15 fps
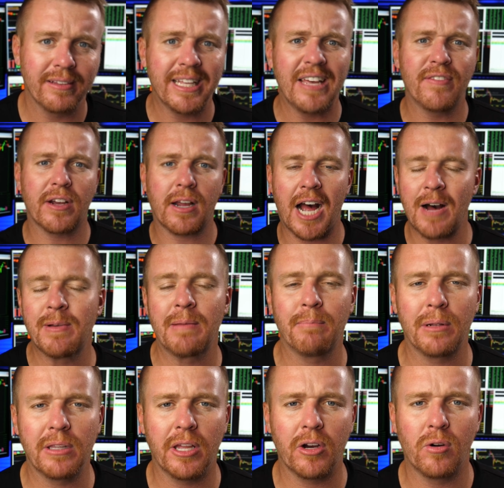Leave a comment
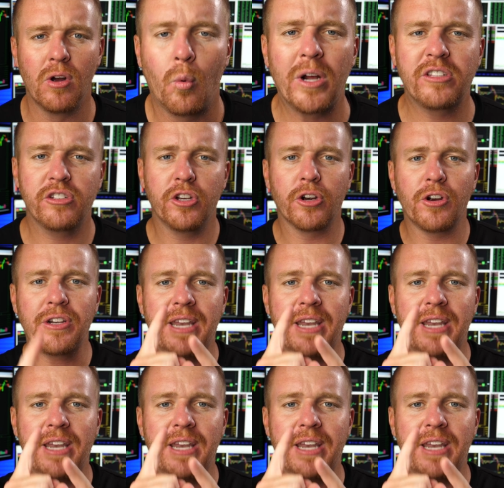below. What's your